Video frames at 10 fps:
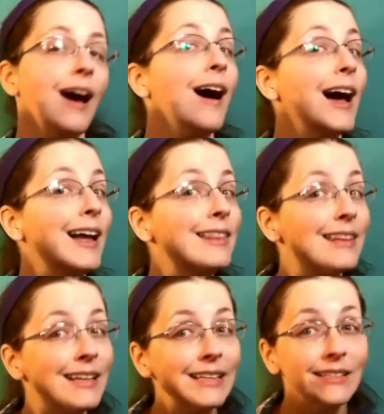I
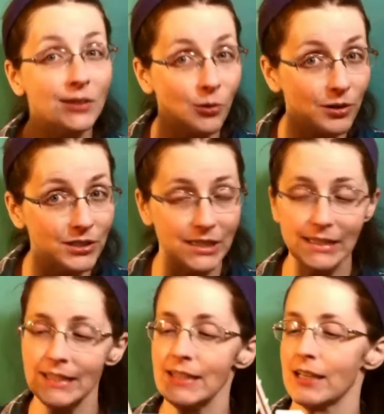think it's
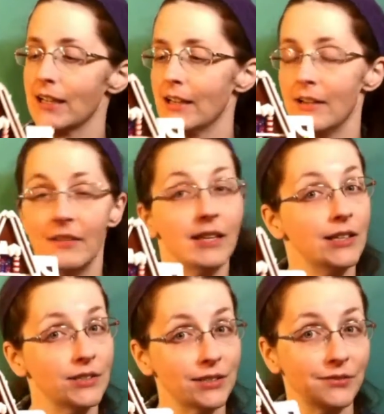gorgeous.
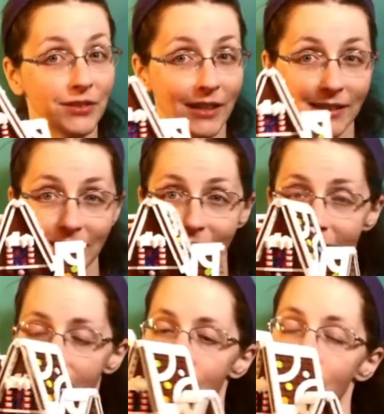Here's the front,
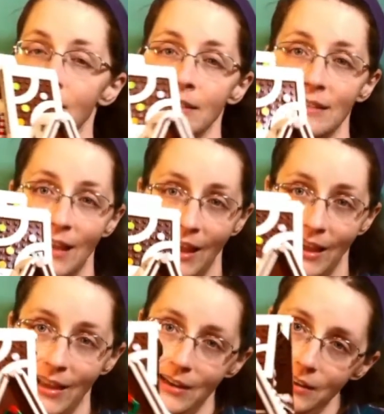
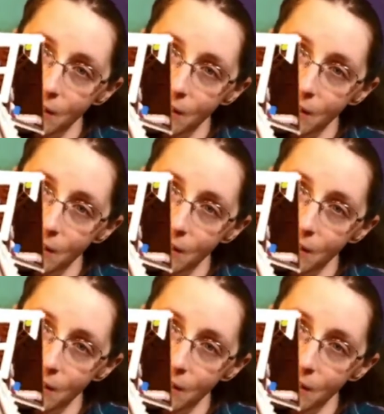side,